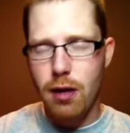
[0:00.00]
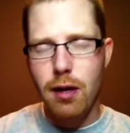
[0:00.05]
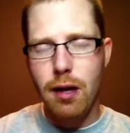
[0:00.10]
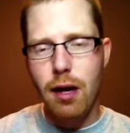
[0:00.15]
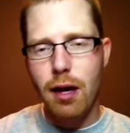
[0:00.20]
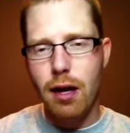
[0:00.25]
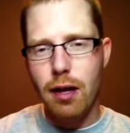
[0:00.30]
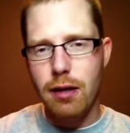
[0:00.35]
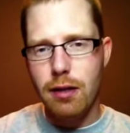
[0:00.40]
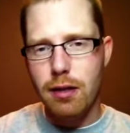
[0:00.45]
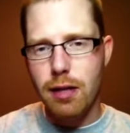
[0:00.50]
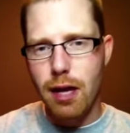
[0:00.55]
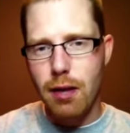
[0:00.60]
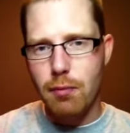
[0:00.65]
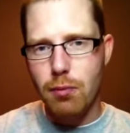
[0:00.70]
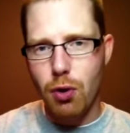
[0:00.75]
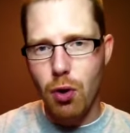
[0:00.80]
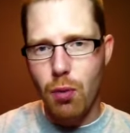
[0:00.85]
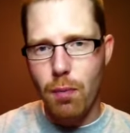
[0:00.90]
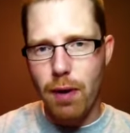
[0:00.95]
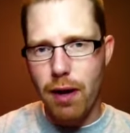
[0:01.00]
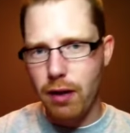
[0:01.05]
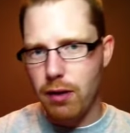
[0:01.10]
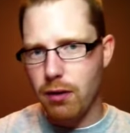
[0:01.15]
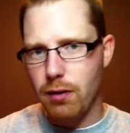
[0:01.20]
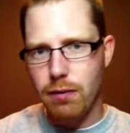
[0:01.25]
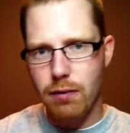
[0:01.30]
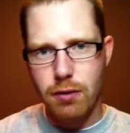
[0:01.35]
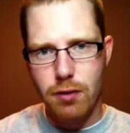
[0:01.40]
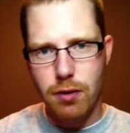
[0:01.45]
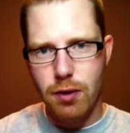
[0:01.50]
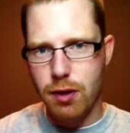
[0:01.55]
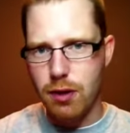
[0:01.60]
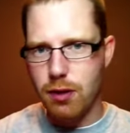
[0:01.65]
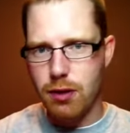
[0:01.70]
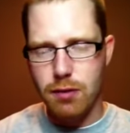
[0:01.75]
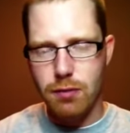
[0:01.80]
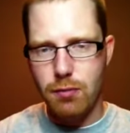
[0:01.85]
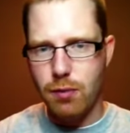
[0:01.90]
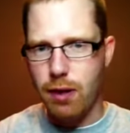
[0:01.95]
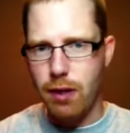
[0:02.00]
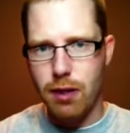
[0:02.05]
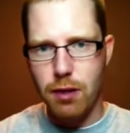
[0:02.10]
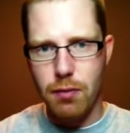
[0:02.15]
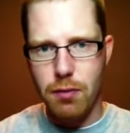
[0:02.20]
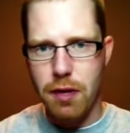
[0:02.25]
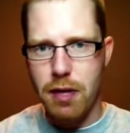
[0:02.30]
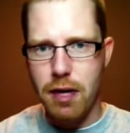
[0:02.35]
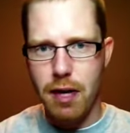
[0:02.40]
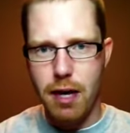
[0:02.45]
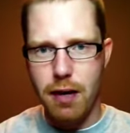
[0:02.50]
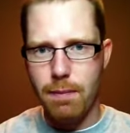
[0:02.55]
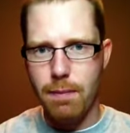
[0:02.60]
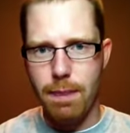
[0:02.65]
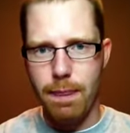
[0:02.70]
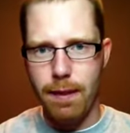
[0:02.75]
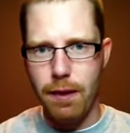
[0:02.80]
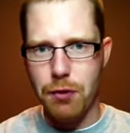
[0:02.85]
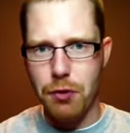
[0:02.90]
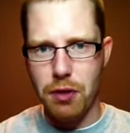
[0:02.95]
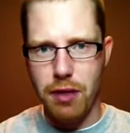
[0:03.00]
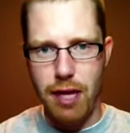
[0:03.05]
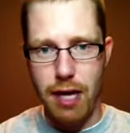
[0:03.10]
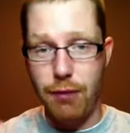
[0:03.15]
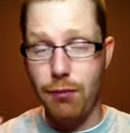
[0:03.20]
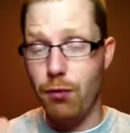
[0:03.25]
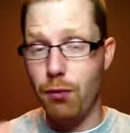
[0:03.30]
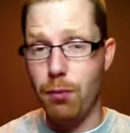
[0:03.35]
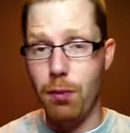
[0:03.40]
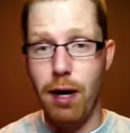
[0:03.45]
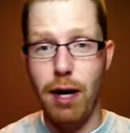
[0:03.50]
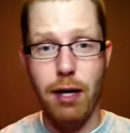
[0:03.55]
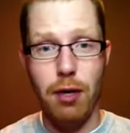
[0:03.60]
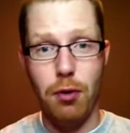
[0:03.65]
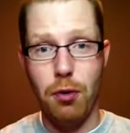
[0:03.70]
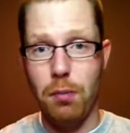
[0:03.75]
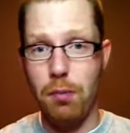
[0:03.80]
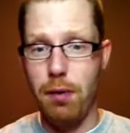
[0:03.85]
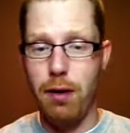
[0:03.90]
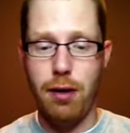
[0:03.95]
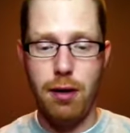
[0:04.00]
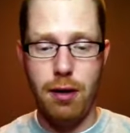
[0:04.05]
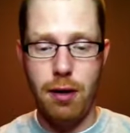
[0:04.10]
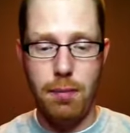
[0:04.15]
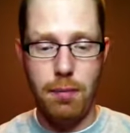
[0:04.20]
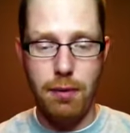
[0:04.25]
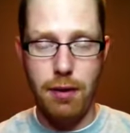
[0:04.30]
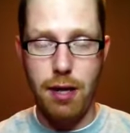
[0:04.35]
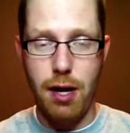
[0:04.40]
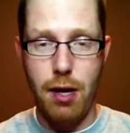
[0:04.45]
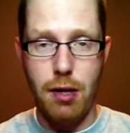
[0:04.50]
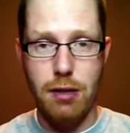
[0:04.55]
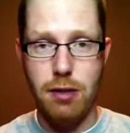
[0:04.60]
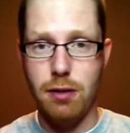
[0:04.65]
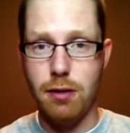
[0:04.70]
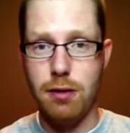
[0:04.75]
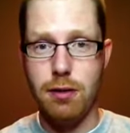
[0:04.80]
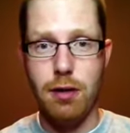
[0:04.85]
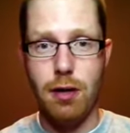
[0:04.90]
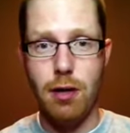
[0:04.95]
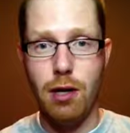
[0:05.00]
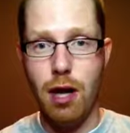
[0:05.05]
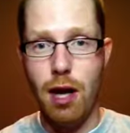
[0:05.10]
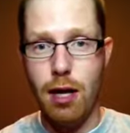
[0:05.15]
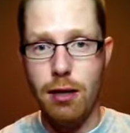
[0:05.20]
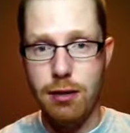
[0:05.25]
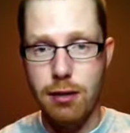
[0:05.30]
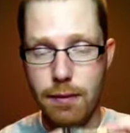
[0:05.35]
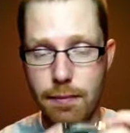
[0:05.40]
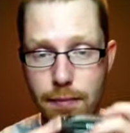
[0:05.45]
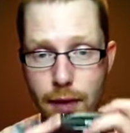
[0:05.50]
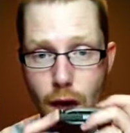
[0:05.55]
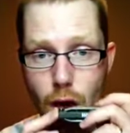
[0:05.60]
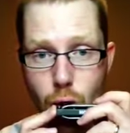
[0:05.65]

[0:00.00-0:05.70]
The 10 blow bend you can just wail away on and you can add vibrato and bend it up and down. It's going to sound awesome.